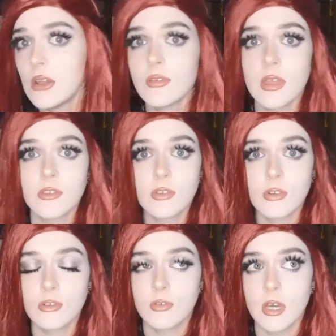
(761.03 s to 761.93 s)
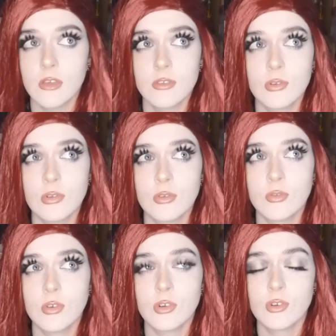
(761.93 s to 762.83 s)
I don't know if that's
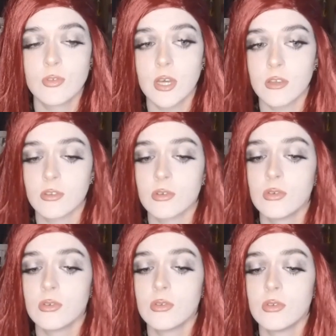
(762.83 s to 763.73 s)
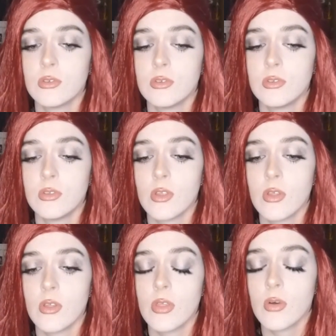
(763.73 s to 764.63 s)
controversial controversial
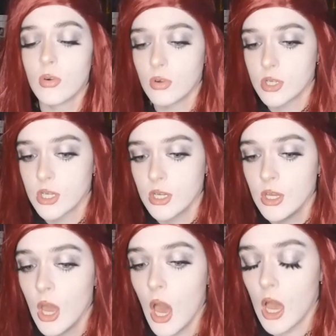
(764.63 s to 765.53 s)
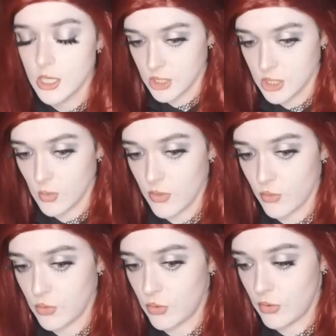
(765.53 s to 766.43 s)
thought. I
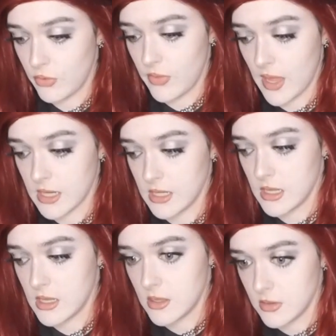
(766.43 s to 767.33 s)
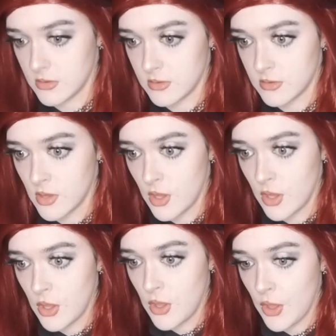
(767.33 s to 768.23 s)
don't know whether or not that
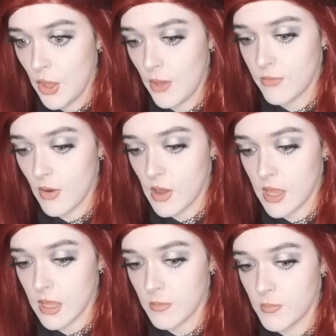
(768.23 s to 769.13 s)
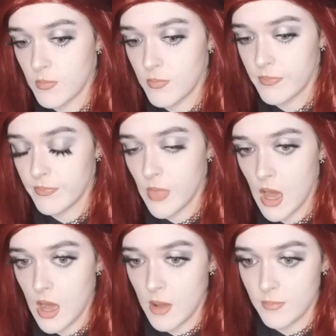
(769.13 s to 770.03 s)
is a very
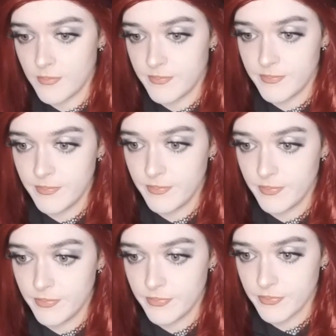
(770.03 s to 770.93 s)
um,